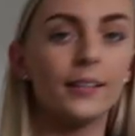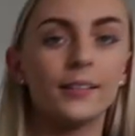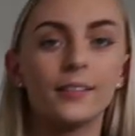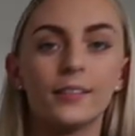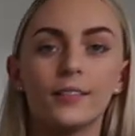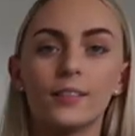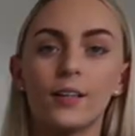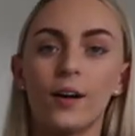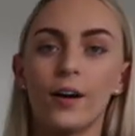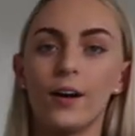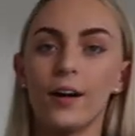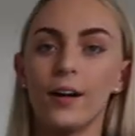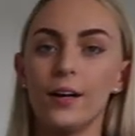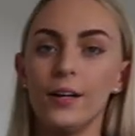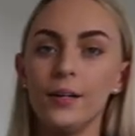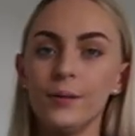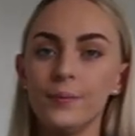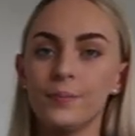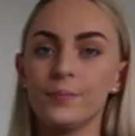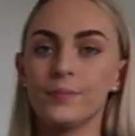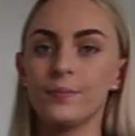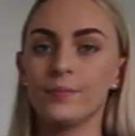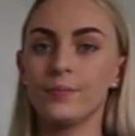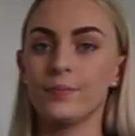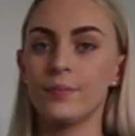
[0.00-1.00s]
So,
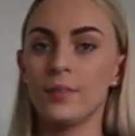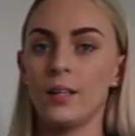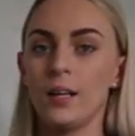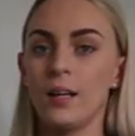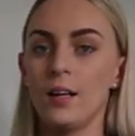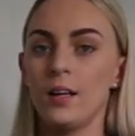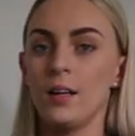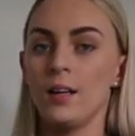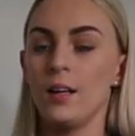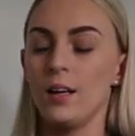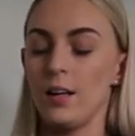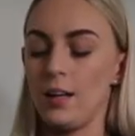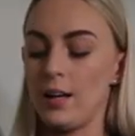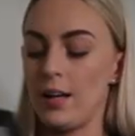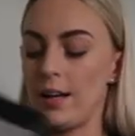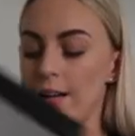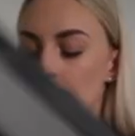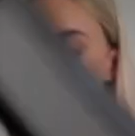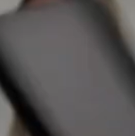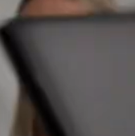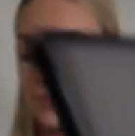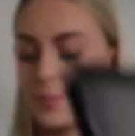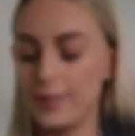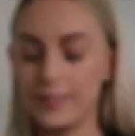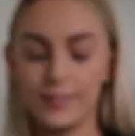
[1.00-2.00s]
I
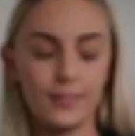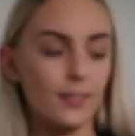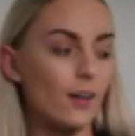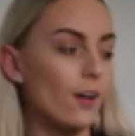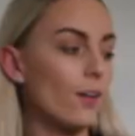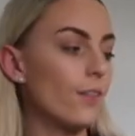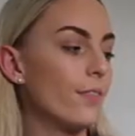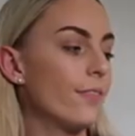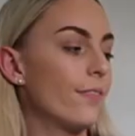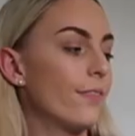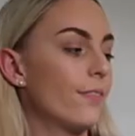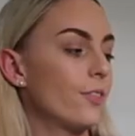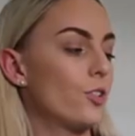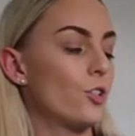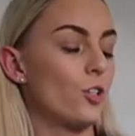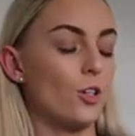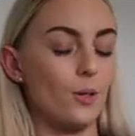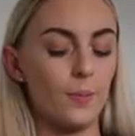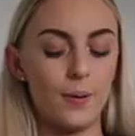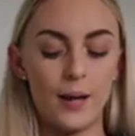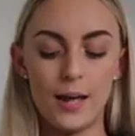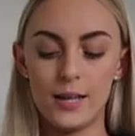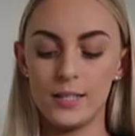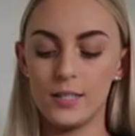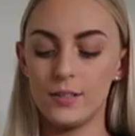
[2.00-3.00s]
got myself
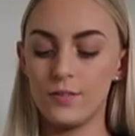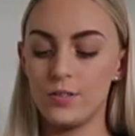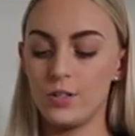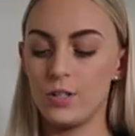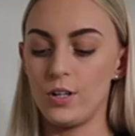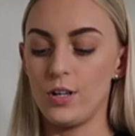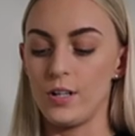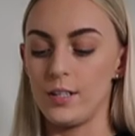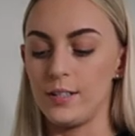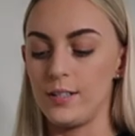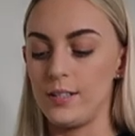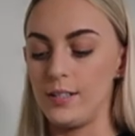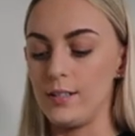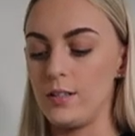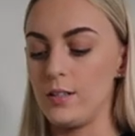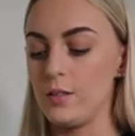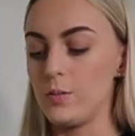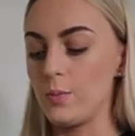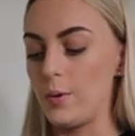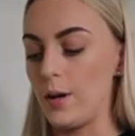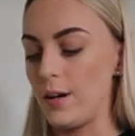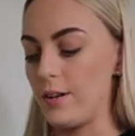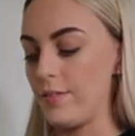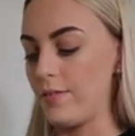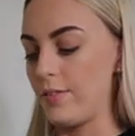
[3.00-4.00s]
two pairs of shoes. This is
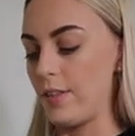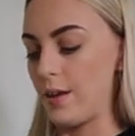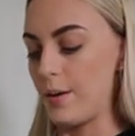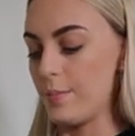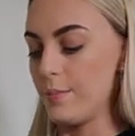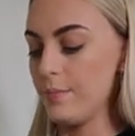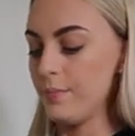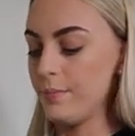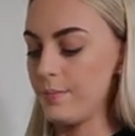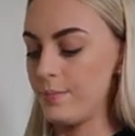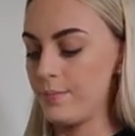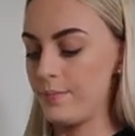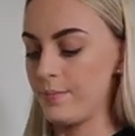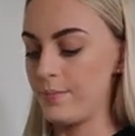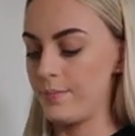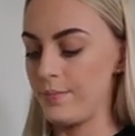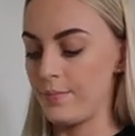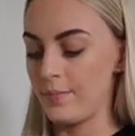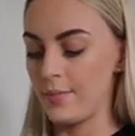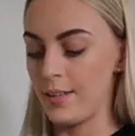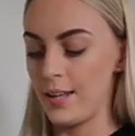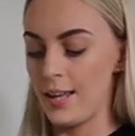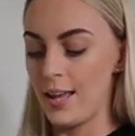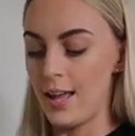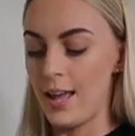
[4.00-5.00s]
one of them.
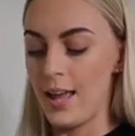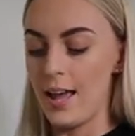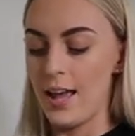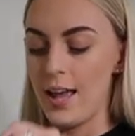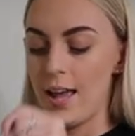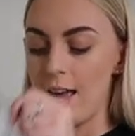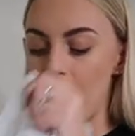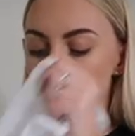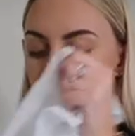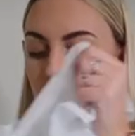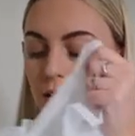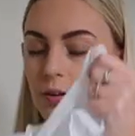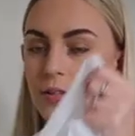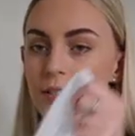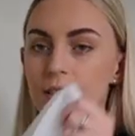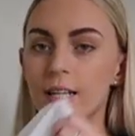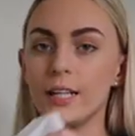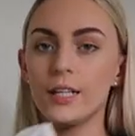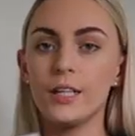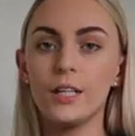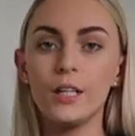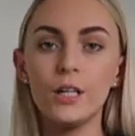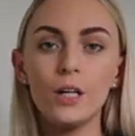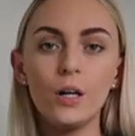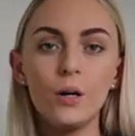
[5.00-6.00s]
And I was
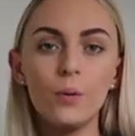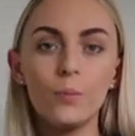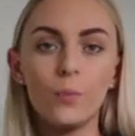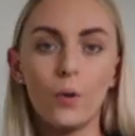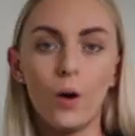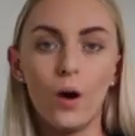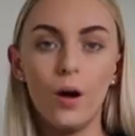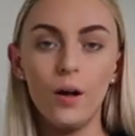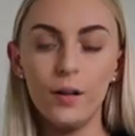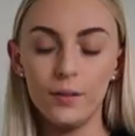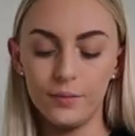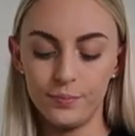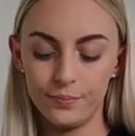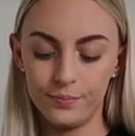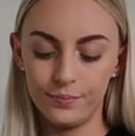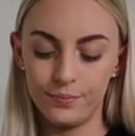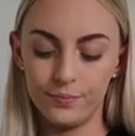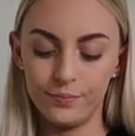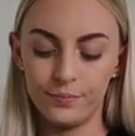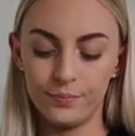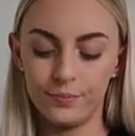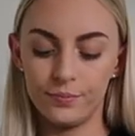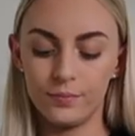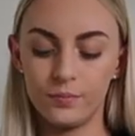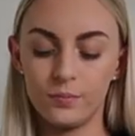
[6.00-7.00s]
like, you know what?
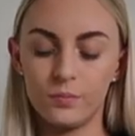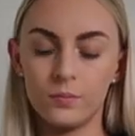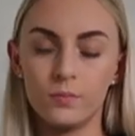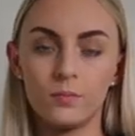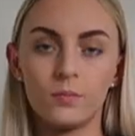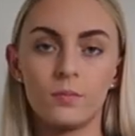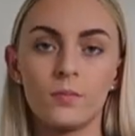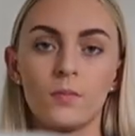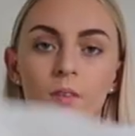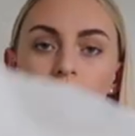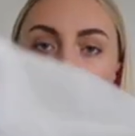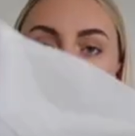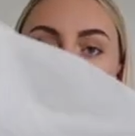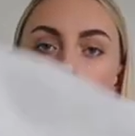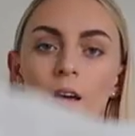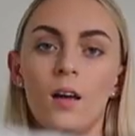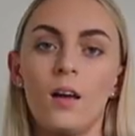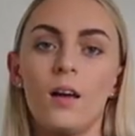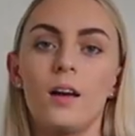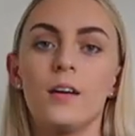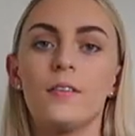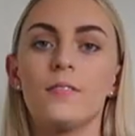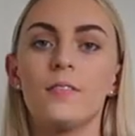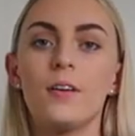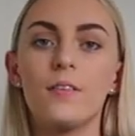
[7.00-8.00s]

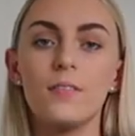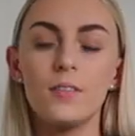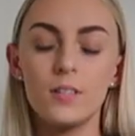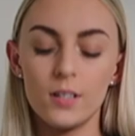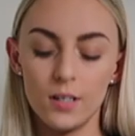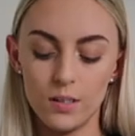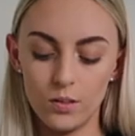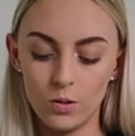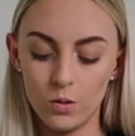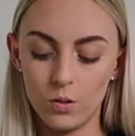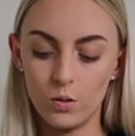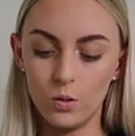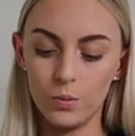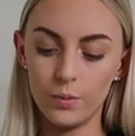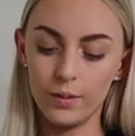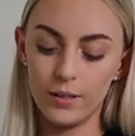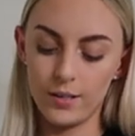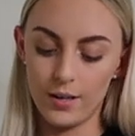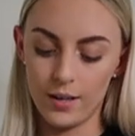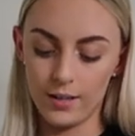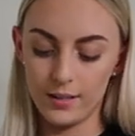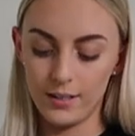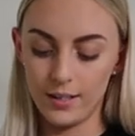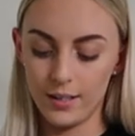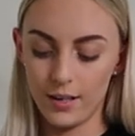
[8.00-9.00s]
I've never done a haul with
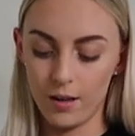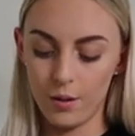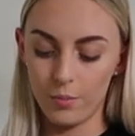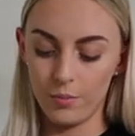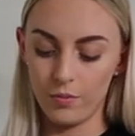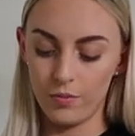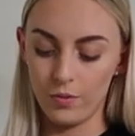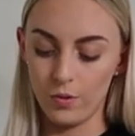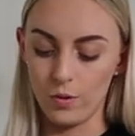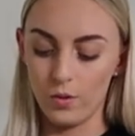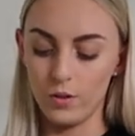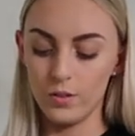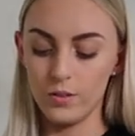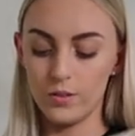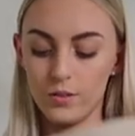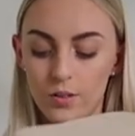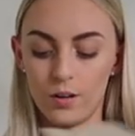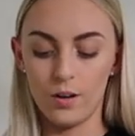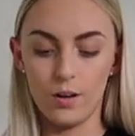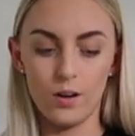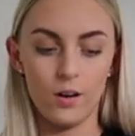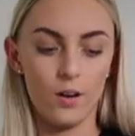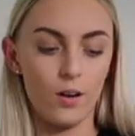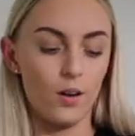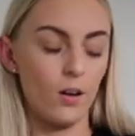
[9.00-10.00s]
Nasty Gal before, so
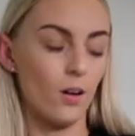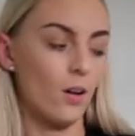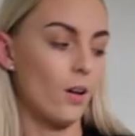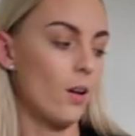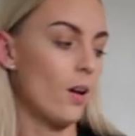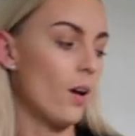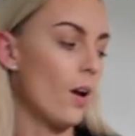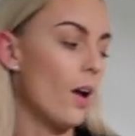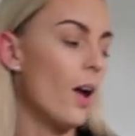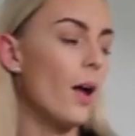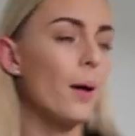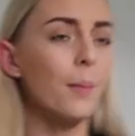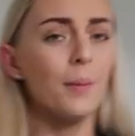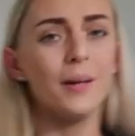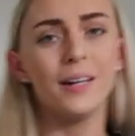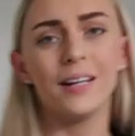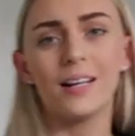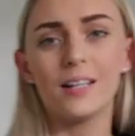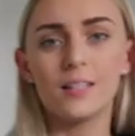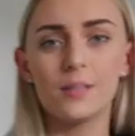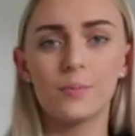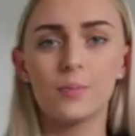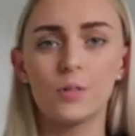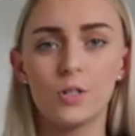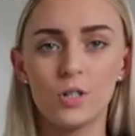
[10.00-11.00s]
I'm gonna
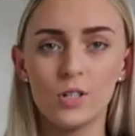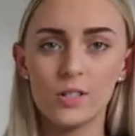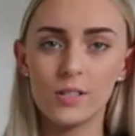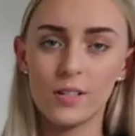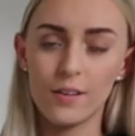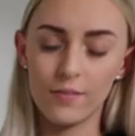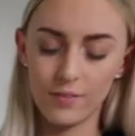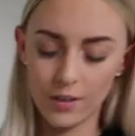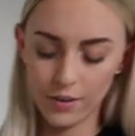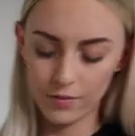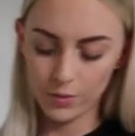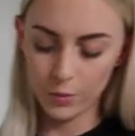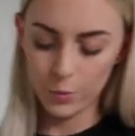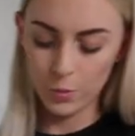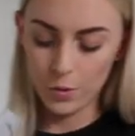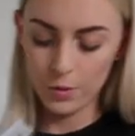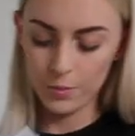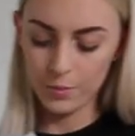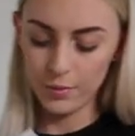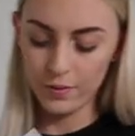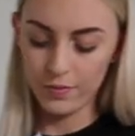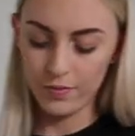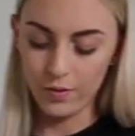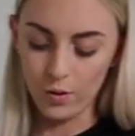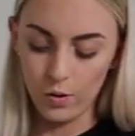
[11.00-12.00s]
get some shoes I've never worn
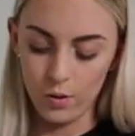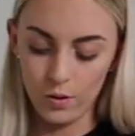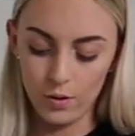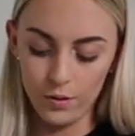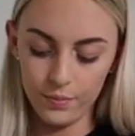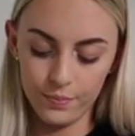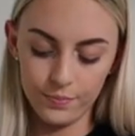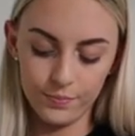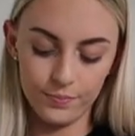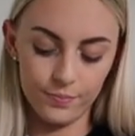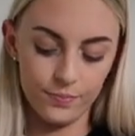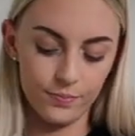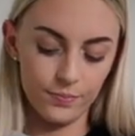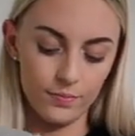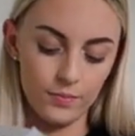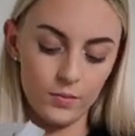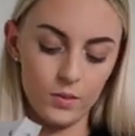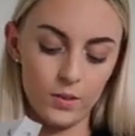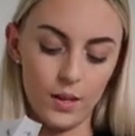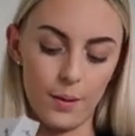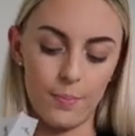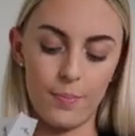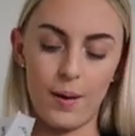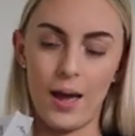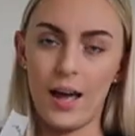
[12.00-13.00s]
before.
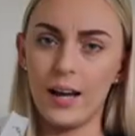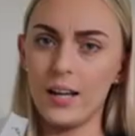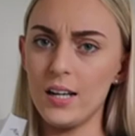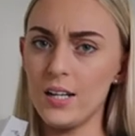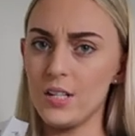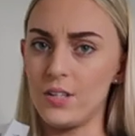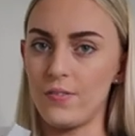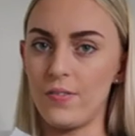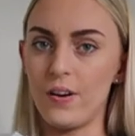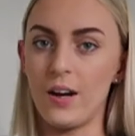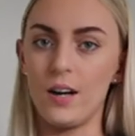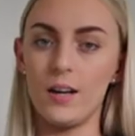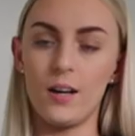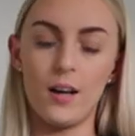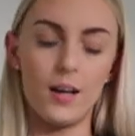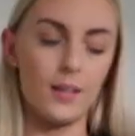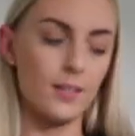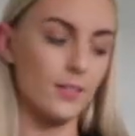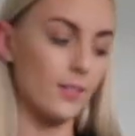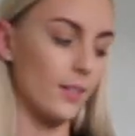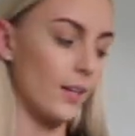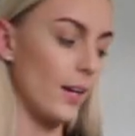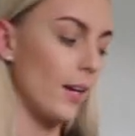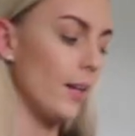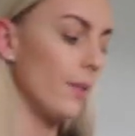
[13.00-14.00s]
They're packaged very
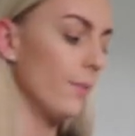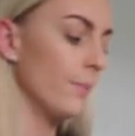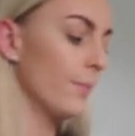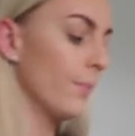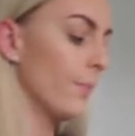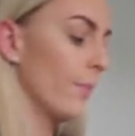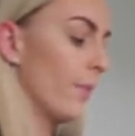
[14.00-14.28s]
nicely.